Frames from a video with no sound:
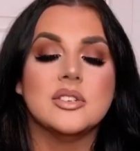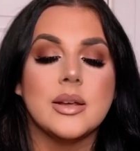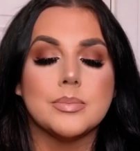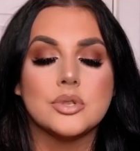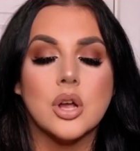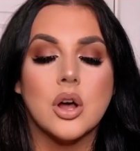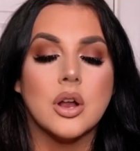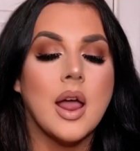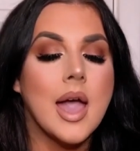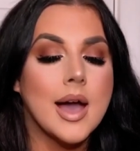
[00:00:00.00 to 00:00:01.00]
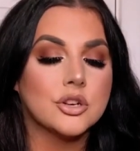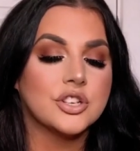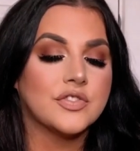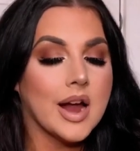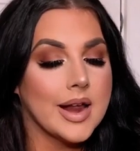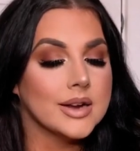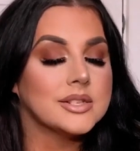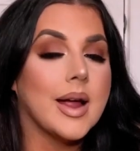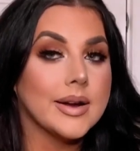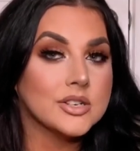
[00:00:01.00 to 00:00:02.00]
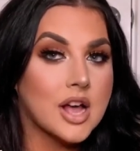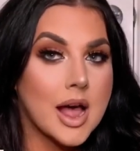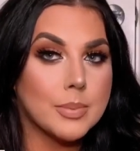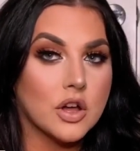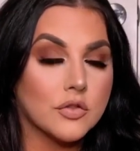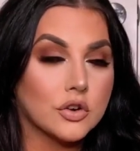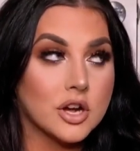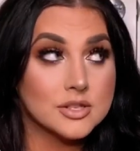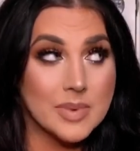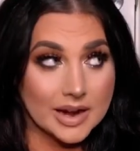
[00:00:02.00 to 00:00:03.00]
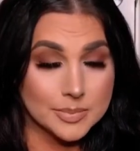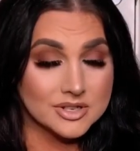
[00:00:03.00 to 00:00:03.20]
Tips on how to finance any type of cosmetic